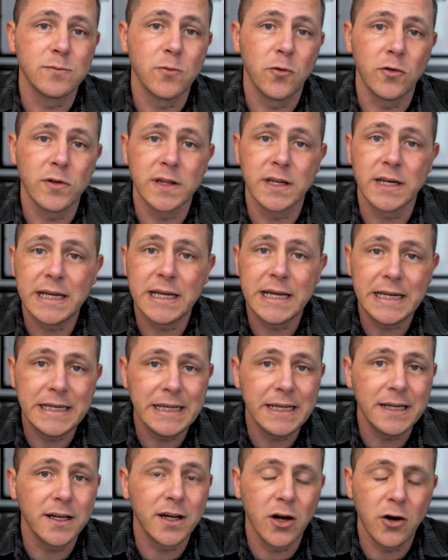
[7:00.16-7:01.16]
more than any
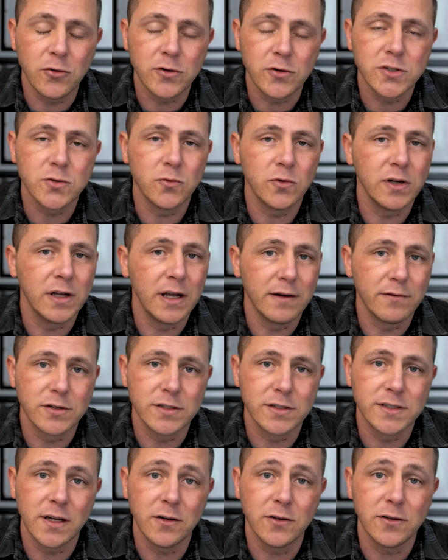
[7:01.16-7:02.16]
coach will ever
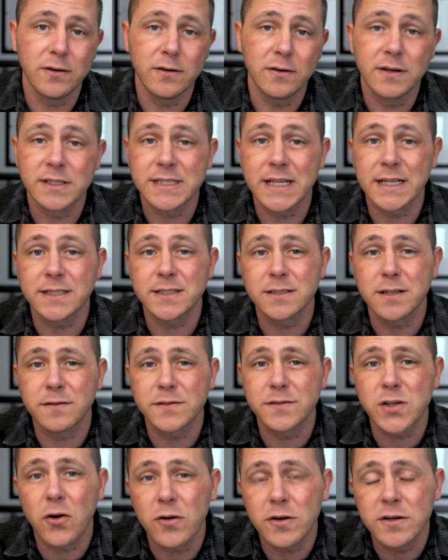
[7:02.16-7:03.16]
tell you, because that stuff's
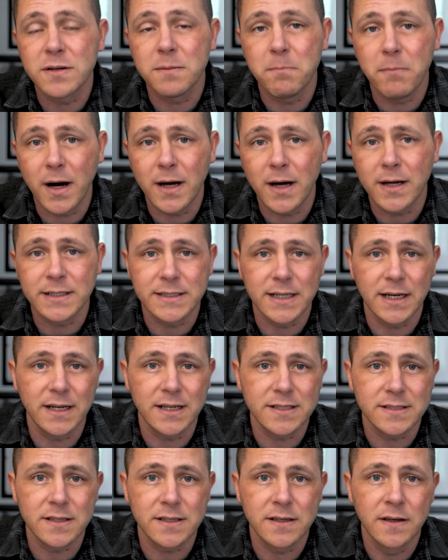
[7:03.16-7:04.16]
hard to
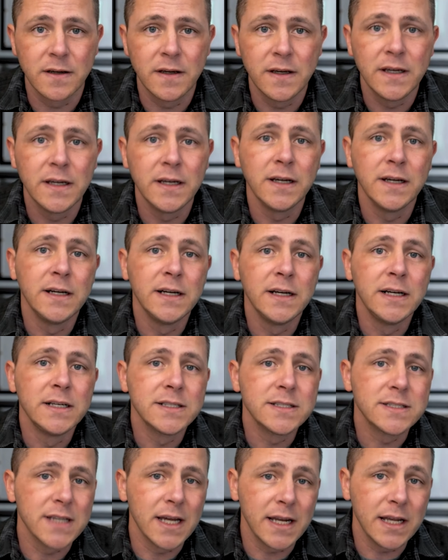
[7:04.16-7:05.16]
monetize.
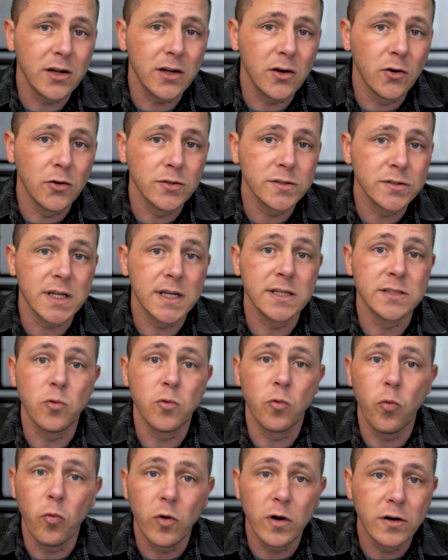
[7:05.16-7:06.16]
Setting goals is
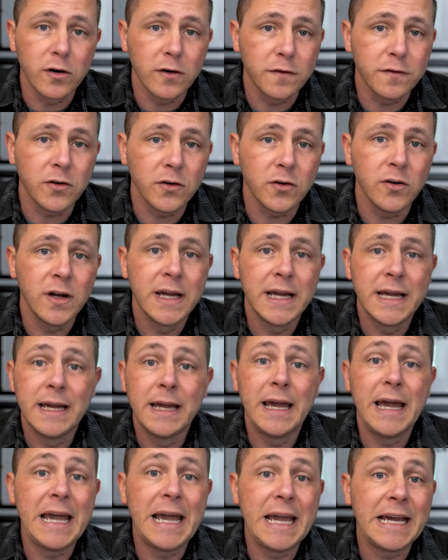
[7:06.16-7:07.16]
wonderful
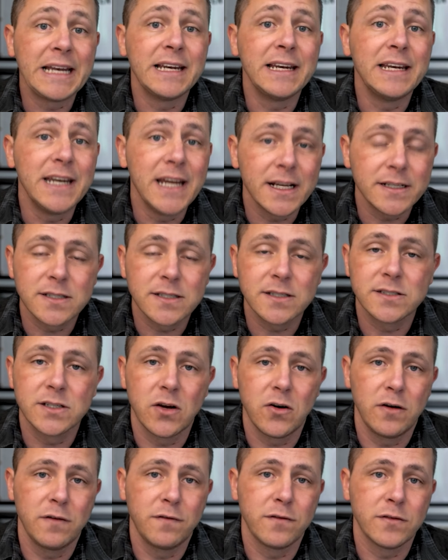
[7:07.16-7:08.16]
and
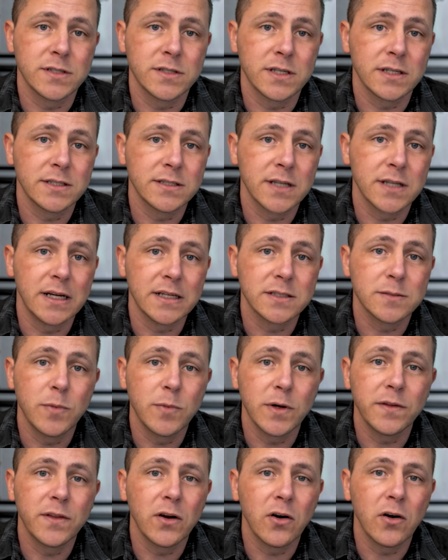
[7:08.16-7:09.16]
necessary for success,
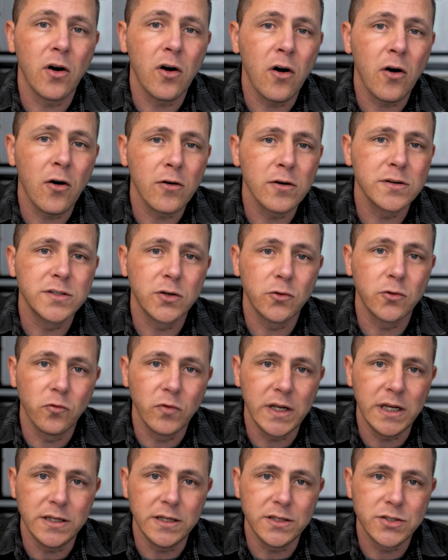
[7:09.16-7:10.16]
but they're hard to
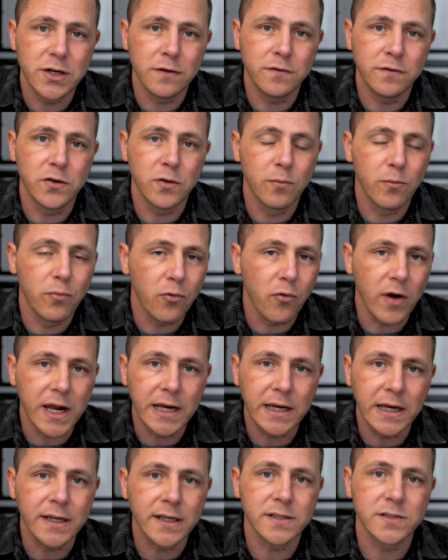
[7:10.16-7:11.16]
reach if your
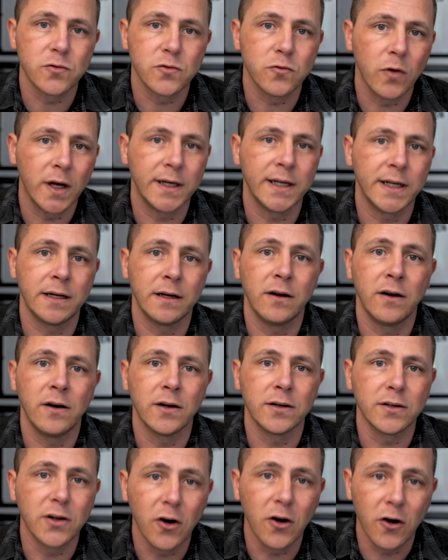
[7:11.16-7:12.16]
brain is running
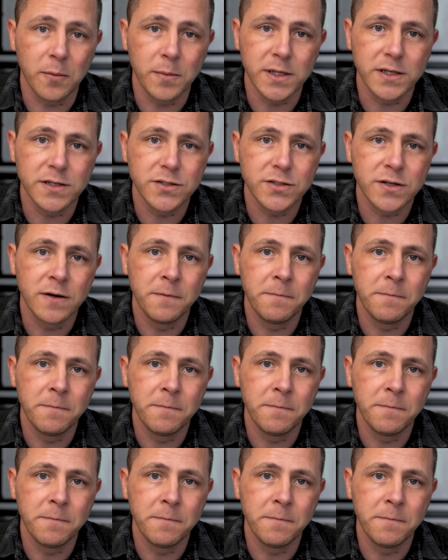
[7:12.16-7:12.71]
on garbage.